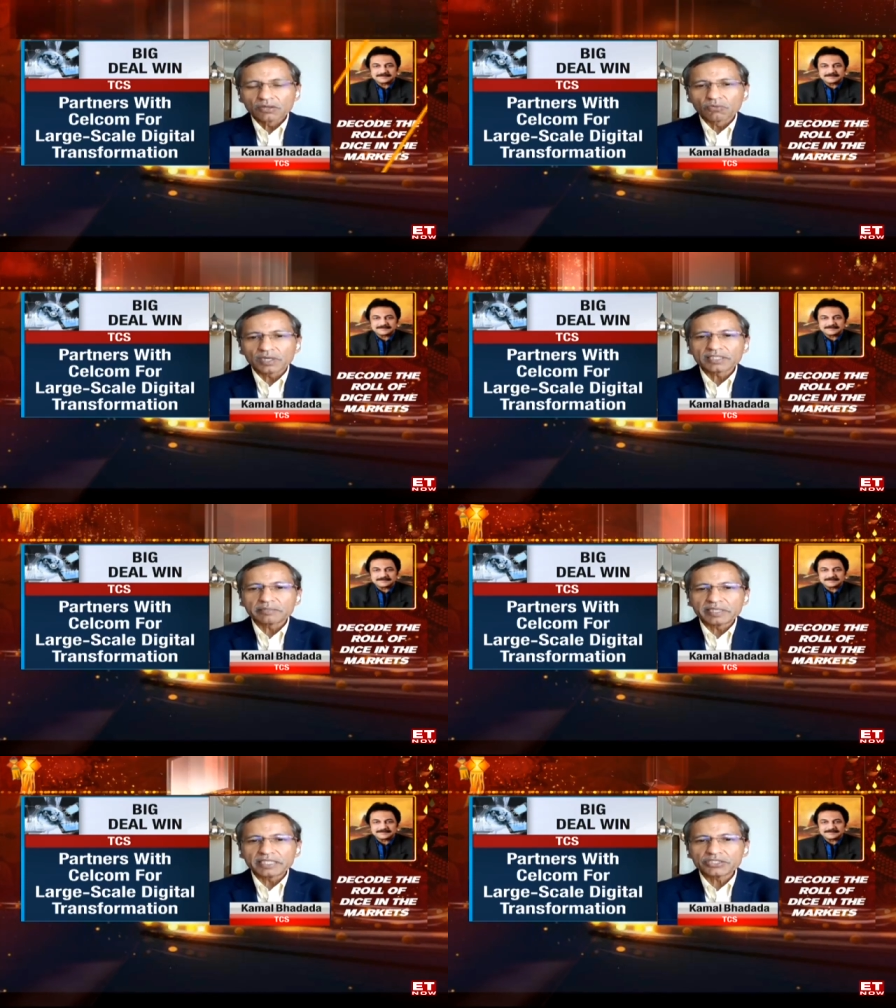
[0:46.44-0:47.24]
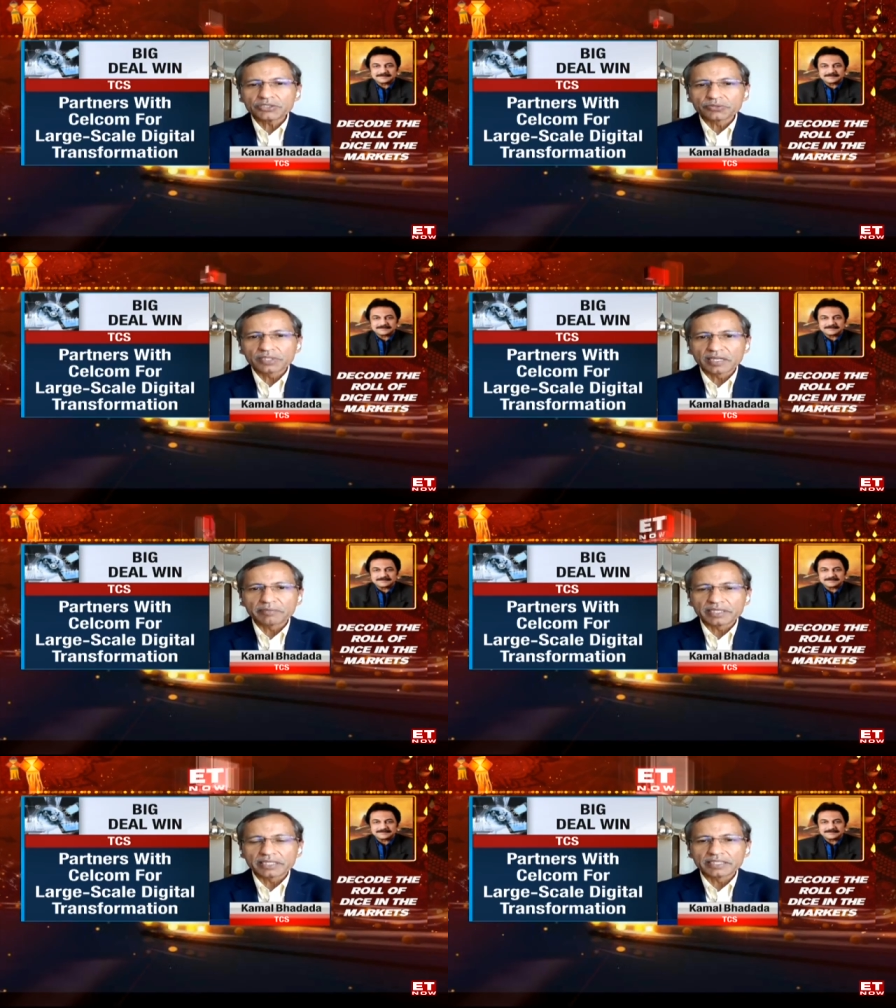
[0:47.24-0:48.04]
What it means to them
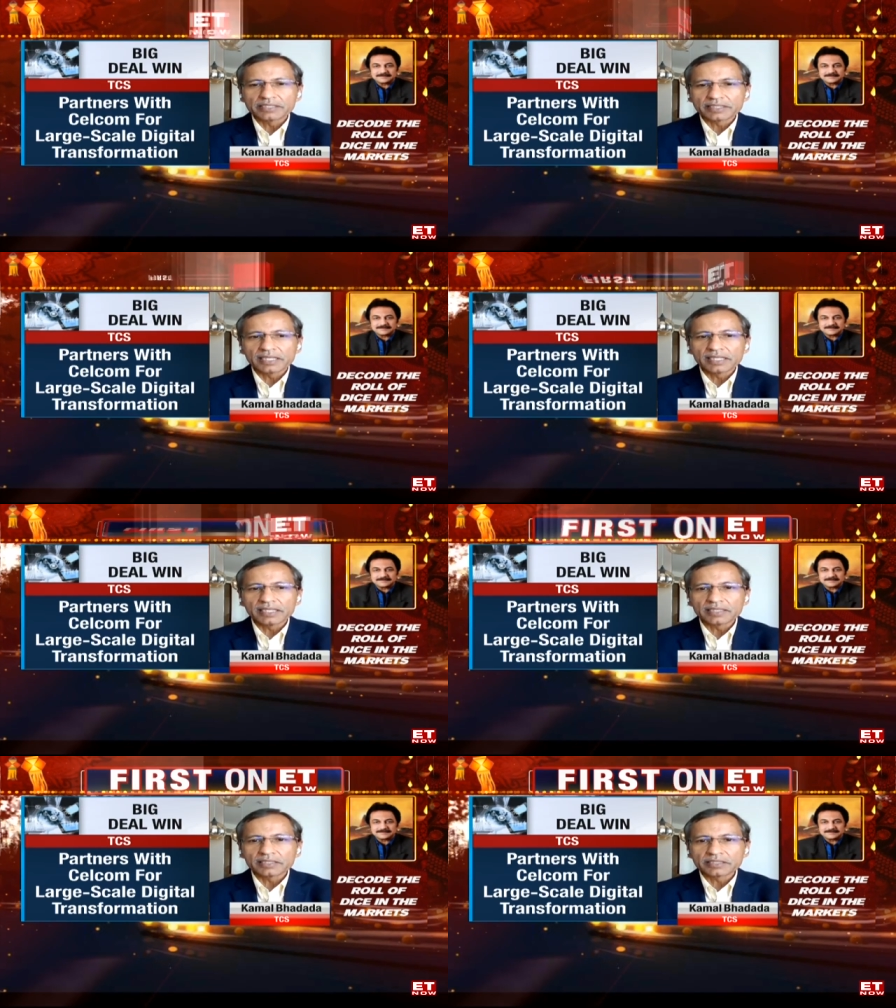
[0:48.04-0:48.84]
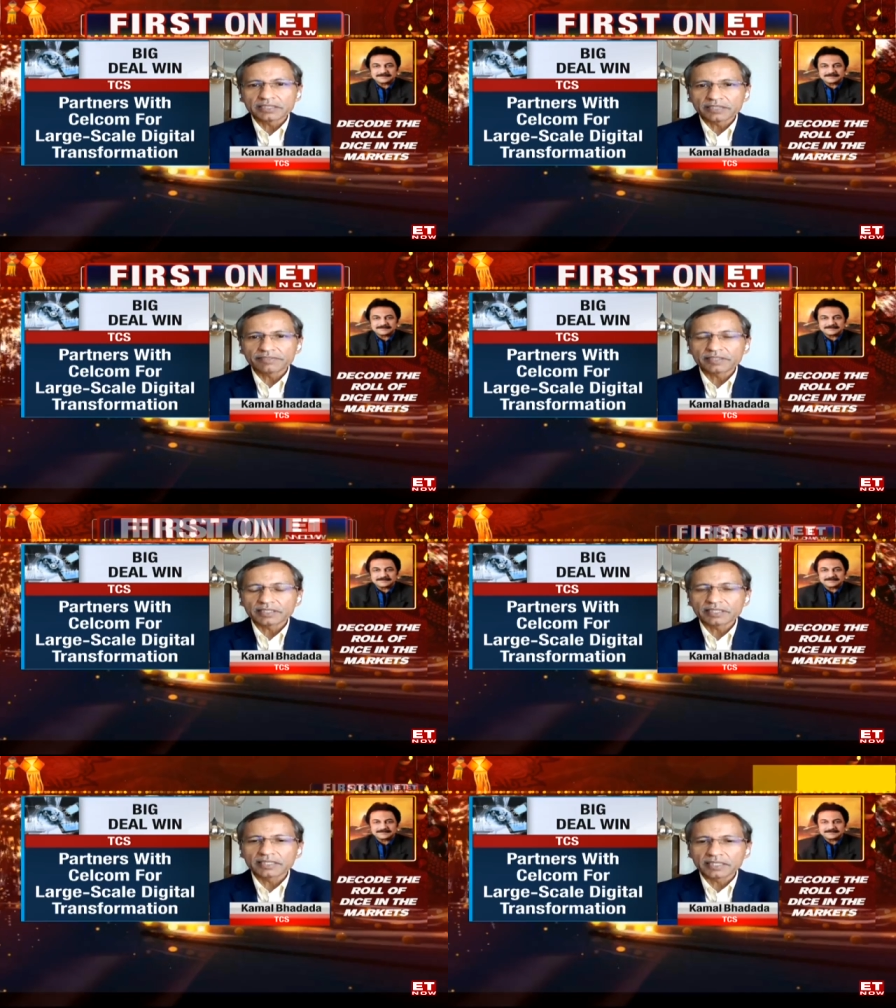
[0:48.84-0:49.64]
is really
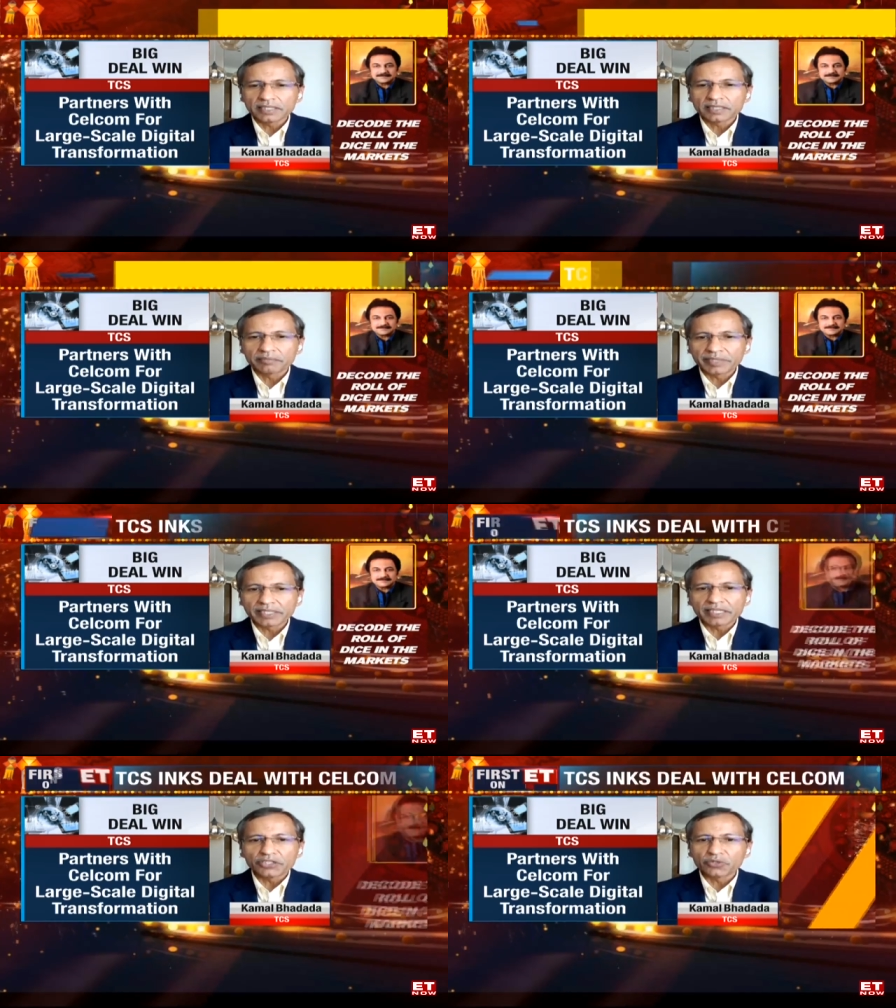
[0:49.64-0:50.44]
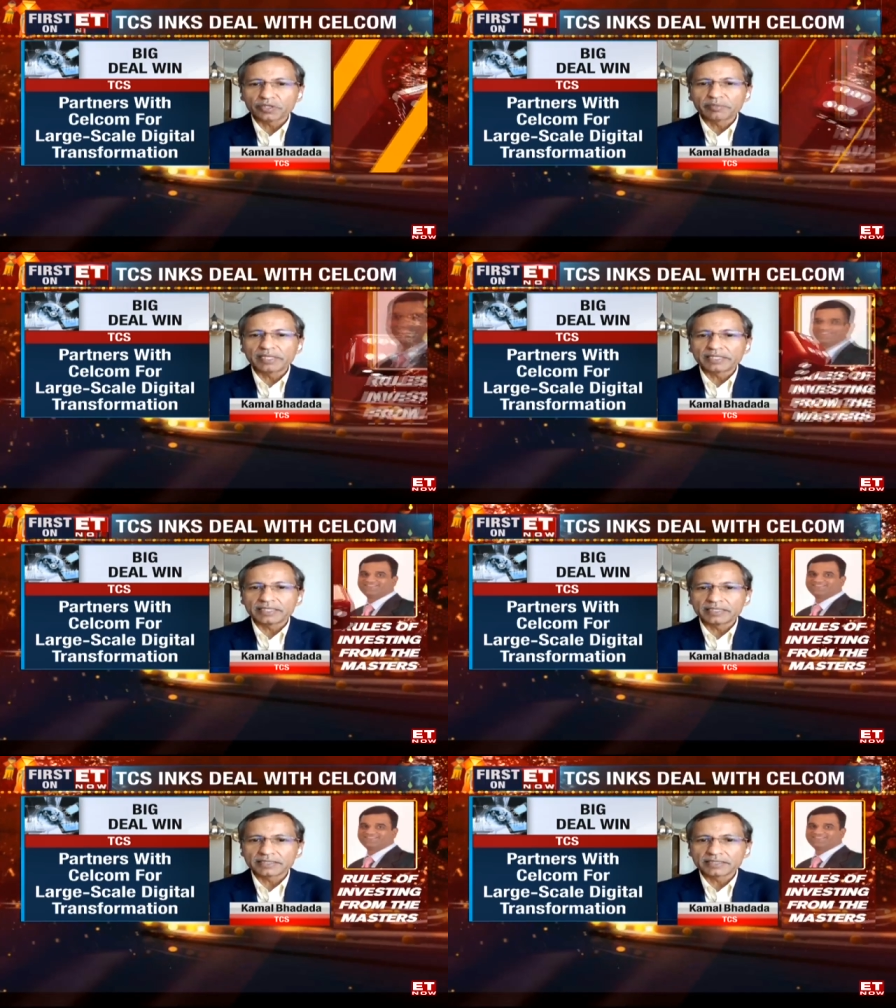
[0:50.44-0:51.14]
bring in new abilities